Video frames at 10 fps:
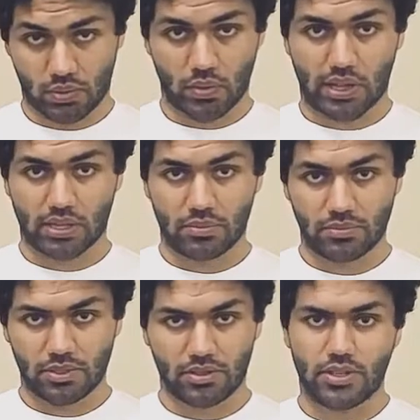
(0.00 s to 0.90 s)
welcome
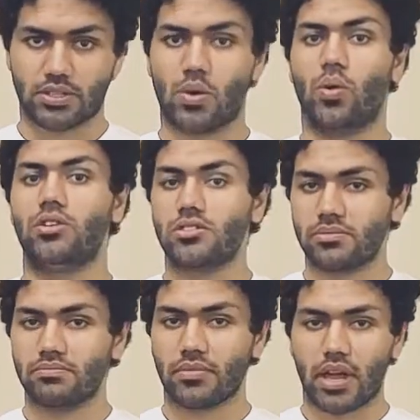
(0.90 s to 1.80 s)
to this course,
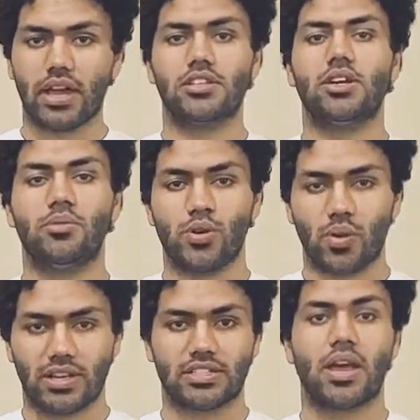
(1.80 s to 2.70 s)

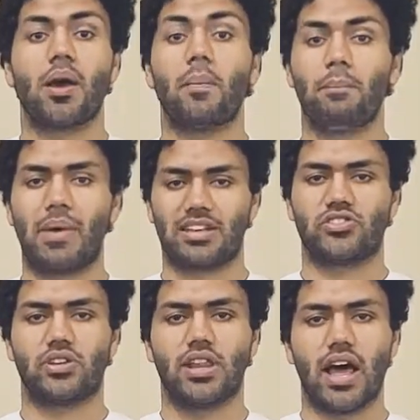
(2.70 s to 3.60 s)
AWS
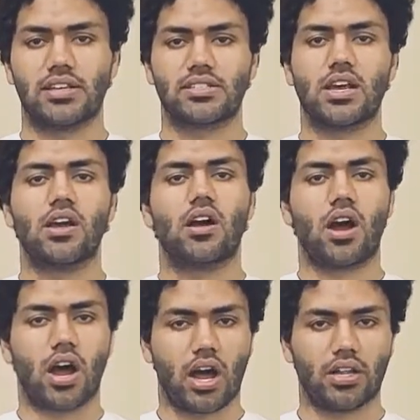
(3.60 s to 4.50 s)
Masterclass
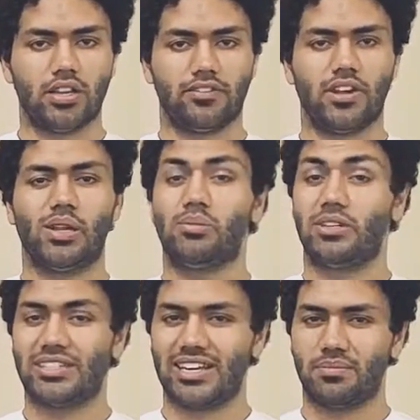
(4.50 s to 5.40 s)
Highly Available
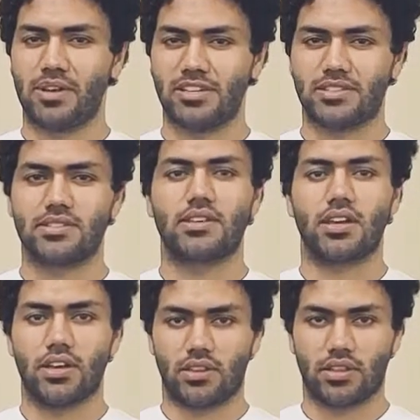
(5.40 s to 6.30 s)
Databases
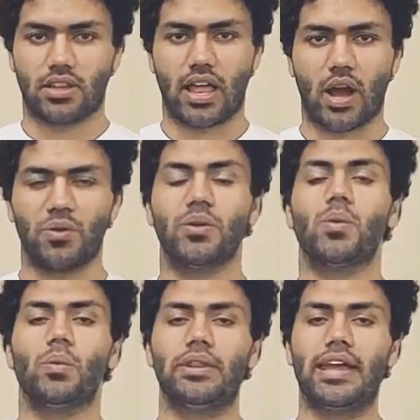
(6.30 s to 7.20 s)
in the Cloud
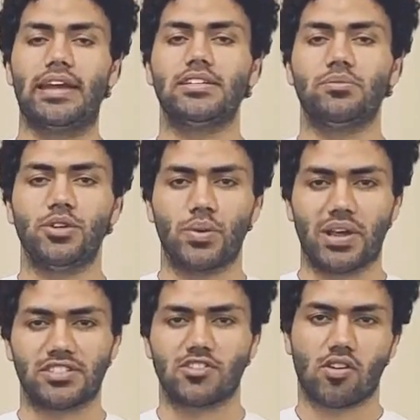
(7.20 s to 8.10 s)
with
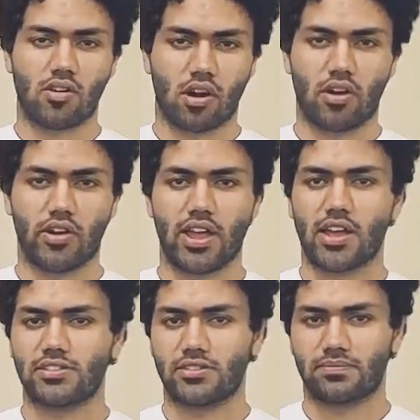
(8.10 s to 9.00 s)
AWS
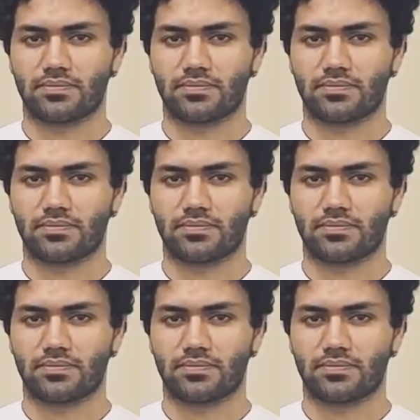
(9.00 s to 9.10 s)
RDS.